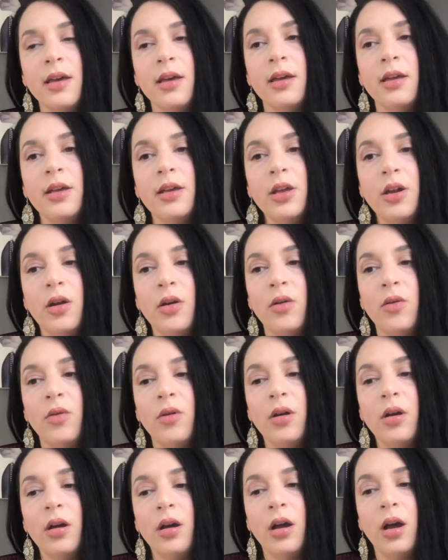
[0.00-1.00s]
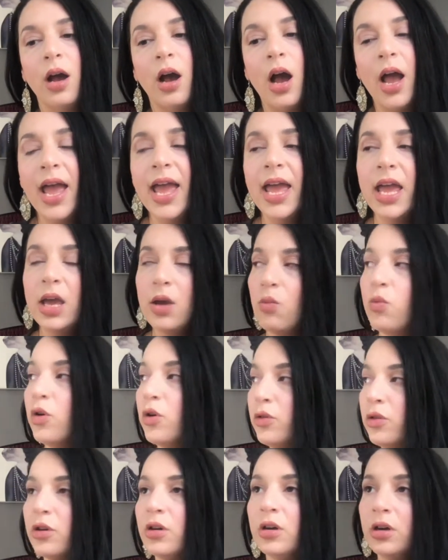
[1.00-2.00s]
hey, we're
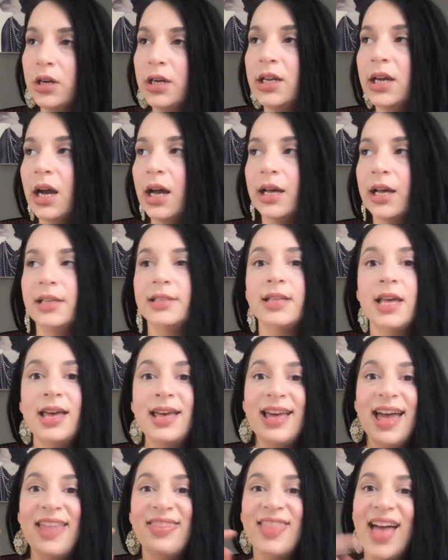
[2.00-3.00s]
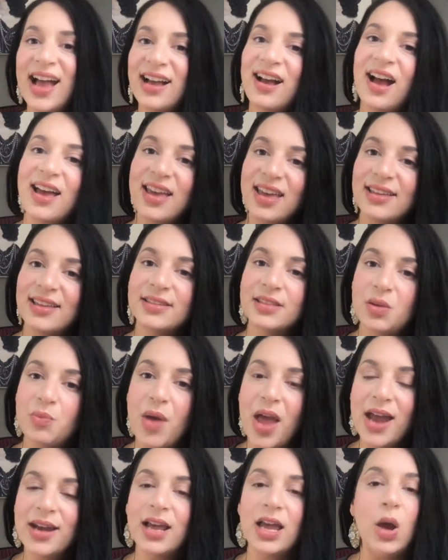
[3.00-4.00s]
the good guys, and that guy is the
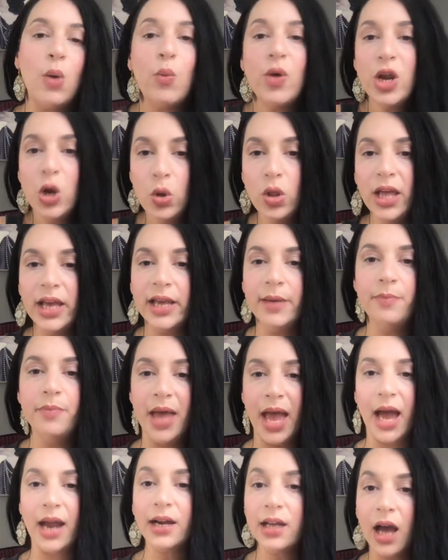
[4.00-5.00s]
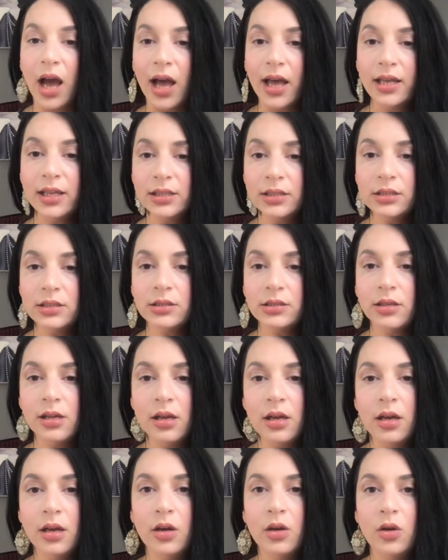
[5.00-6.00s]
bad guy, and we don't like bad guys.
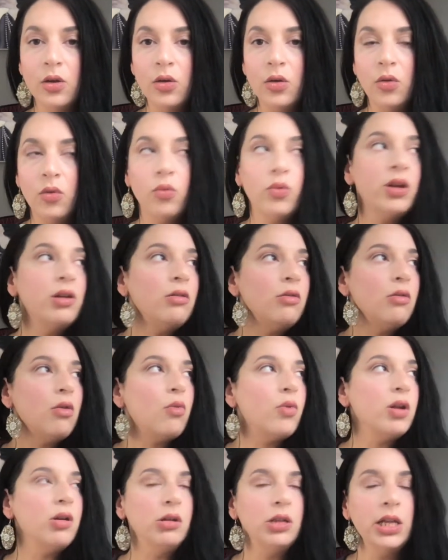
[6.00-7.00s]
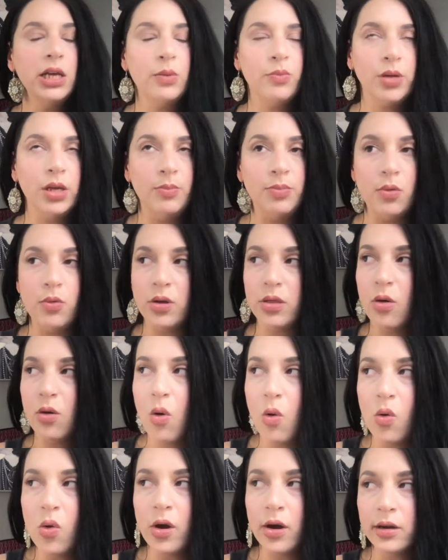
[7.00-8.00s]
We don't like people with
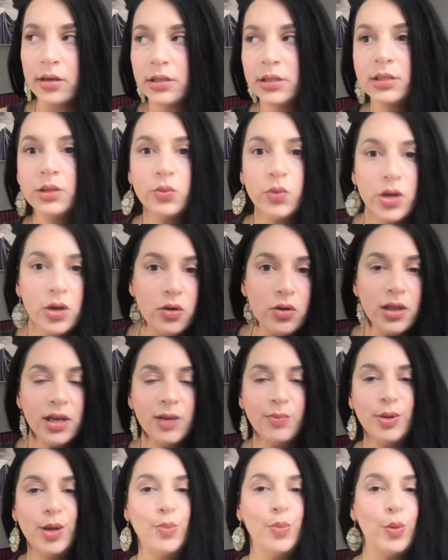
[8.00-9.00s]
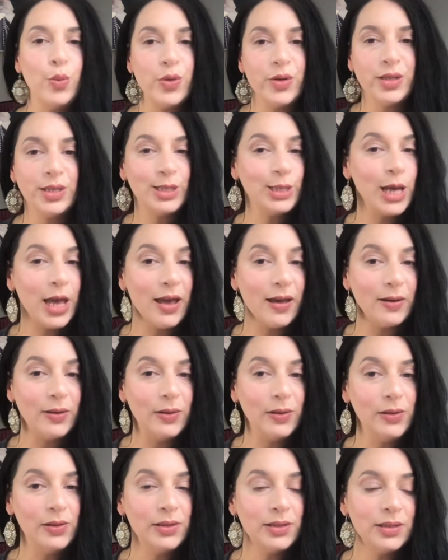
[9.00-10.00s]
horns. We don't like people with
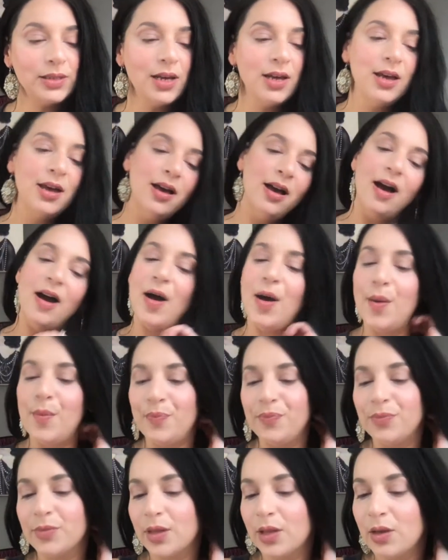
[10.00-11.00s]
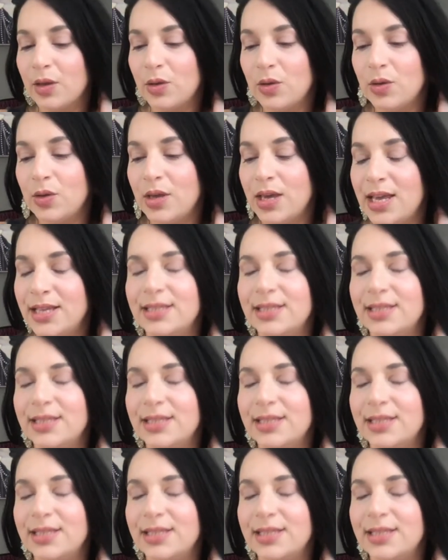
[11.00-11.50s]
tails. It's